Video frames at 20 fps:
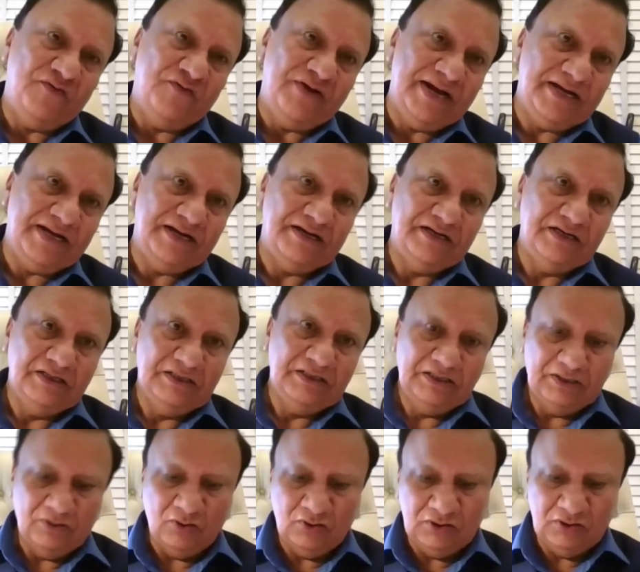weight
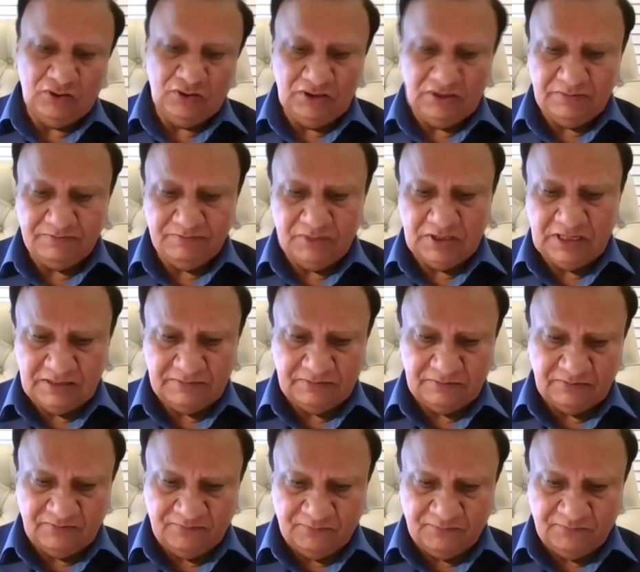on the
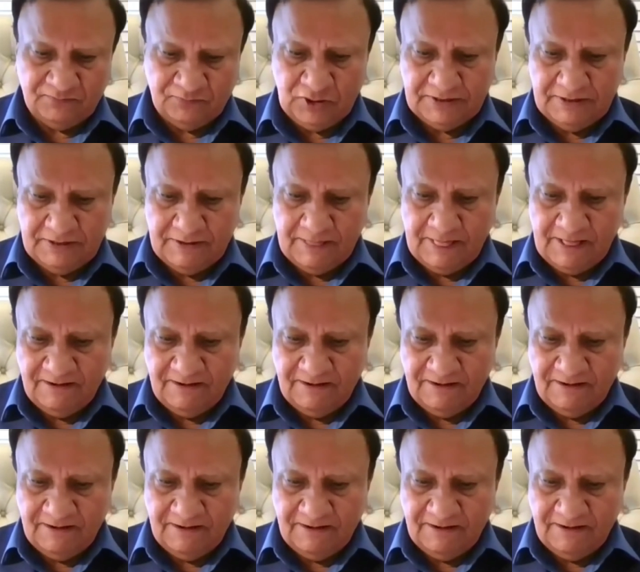foot,